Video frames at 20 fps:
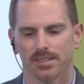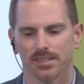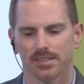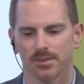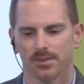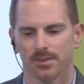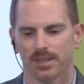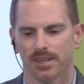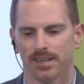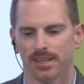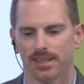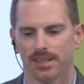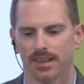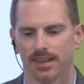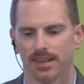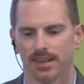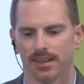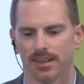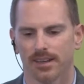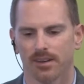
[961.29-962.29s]
to
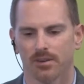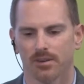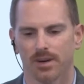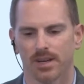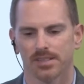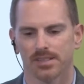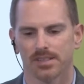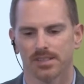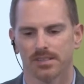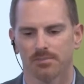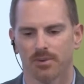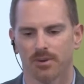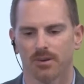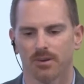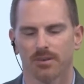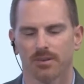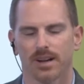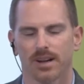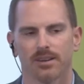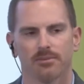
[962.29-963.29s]
a question more
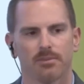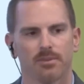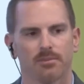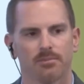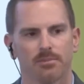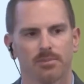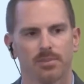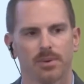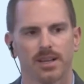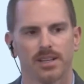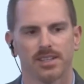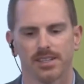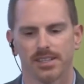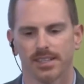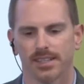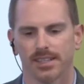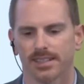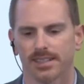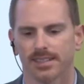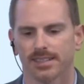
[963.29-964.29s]
around
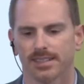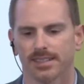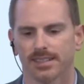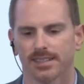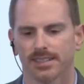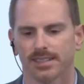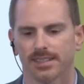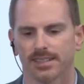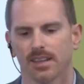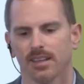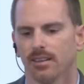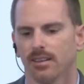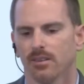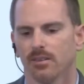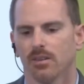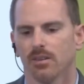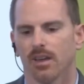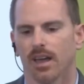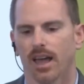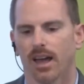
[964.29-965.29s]
budgets?
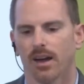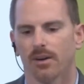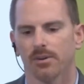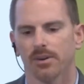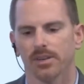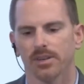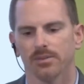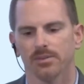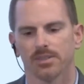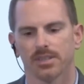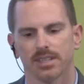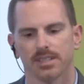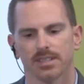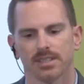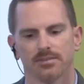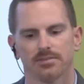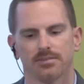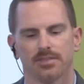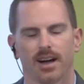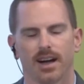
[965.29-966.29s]
How are you
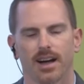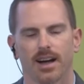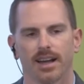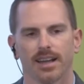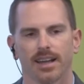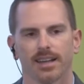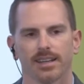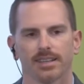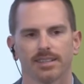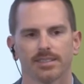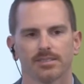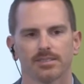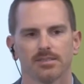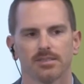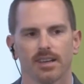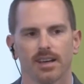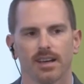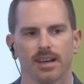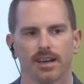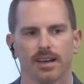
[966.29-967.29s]
justifying
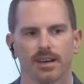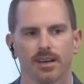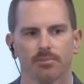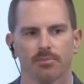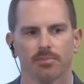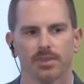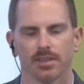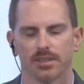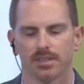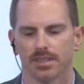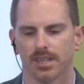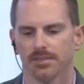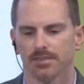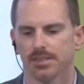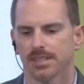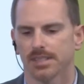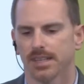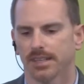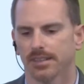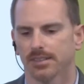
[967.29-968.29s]
the
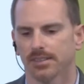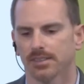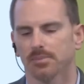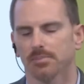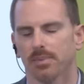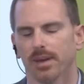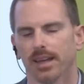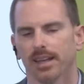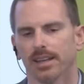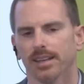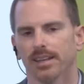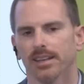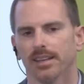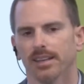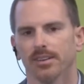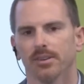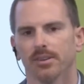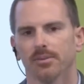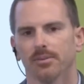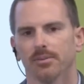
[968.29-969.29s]
7SIGNAL spend in
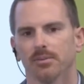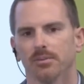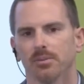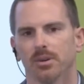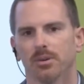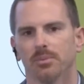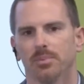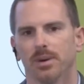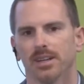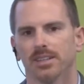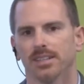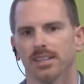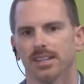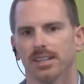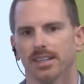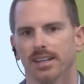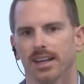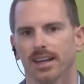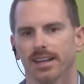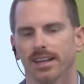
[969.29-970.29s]
your budget
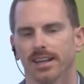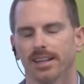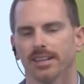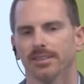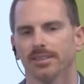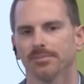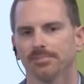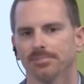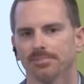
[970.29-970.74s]
at Nike?